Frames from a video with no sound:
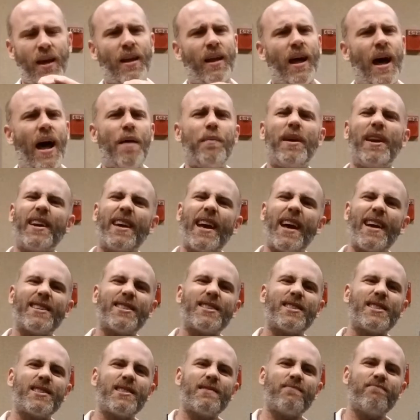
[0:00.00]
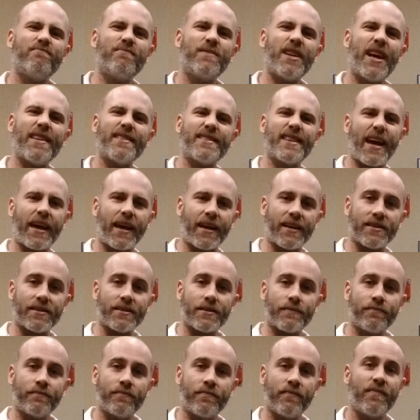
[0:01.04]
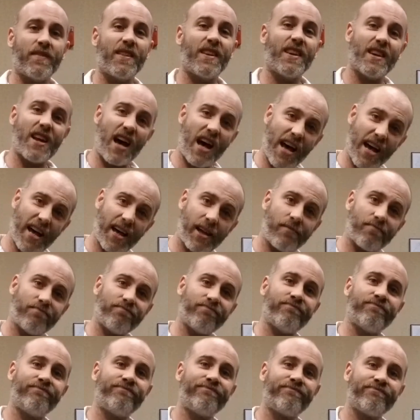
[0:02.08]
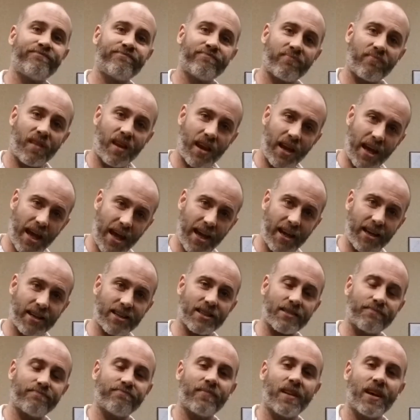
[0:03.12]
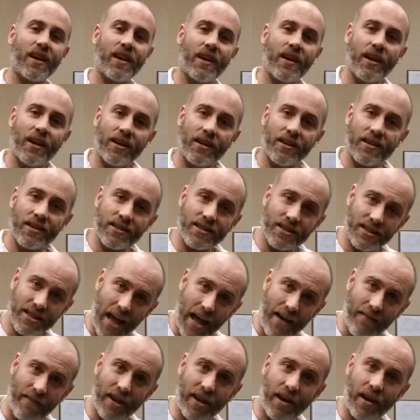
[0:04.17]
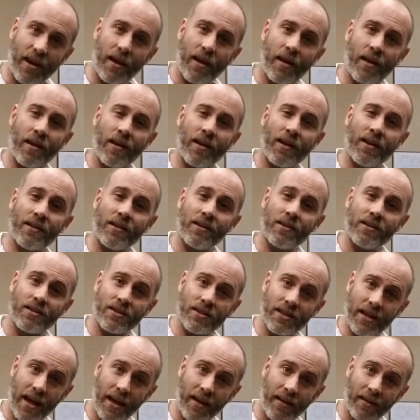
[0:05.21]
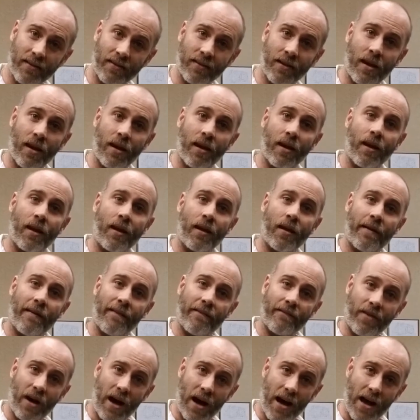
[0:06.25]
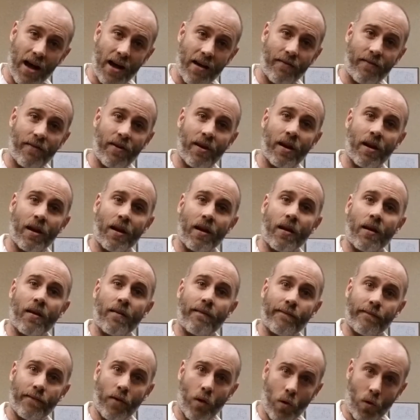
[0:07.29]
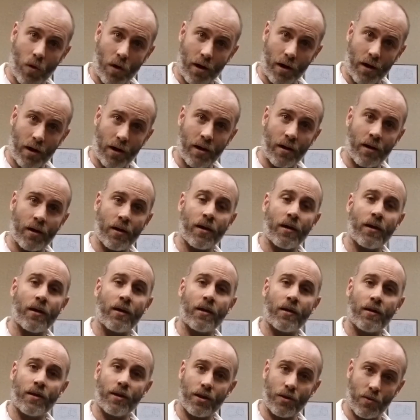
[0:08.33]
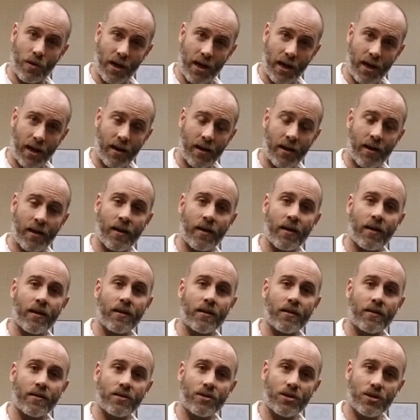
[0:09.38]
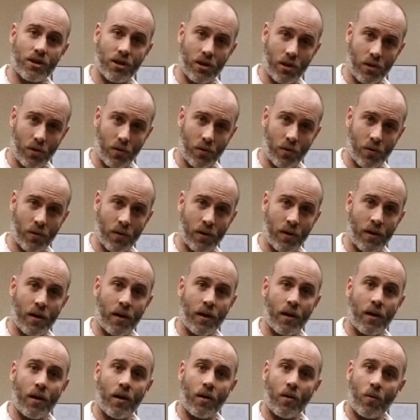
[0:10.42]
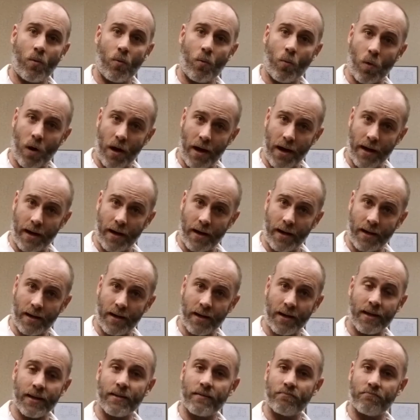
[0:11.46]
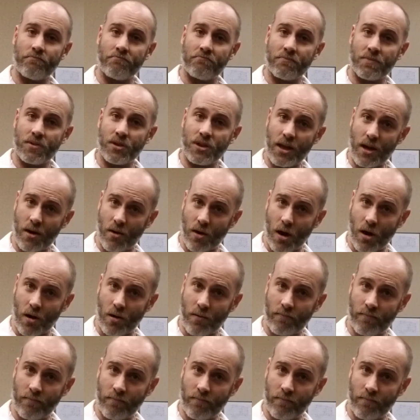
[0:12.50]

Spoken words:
I'm going to guess 10 seconds. 9, 8, 7, 6, 5, 4, 3, 2, 1, 0.